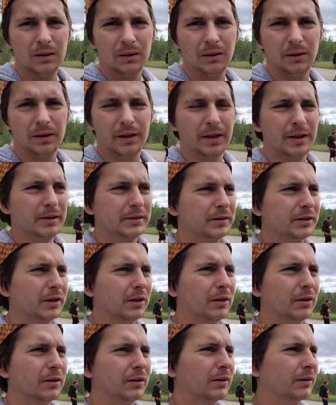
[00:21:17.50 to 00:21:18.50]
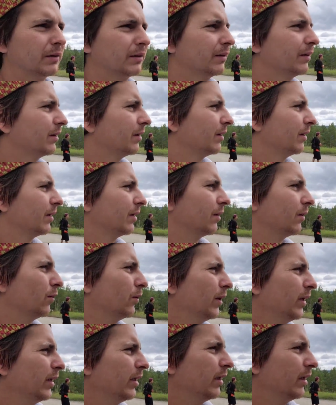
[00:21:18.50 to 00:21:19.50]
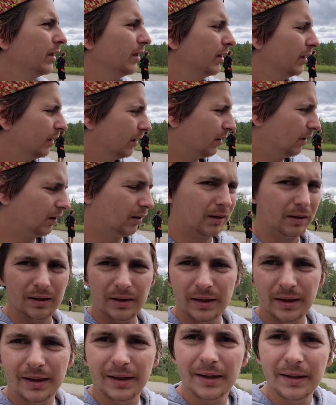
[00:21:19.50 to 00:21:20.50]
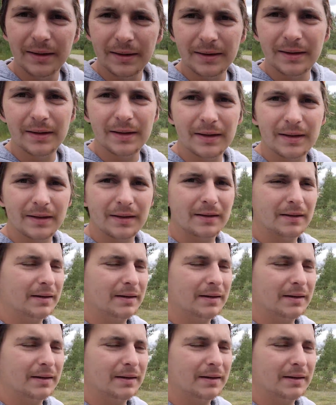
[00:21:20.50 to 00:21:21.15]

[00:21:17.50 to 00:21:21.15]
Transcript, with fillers: Okay, so we are in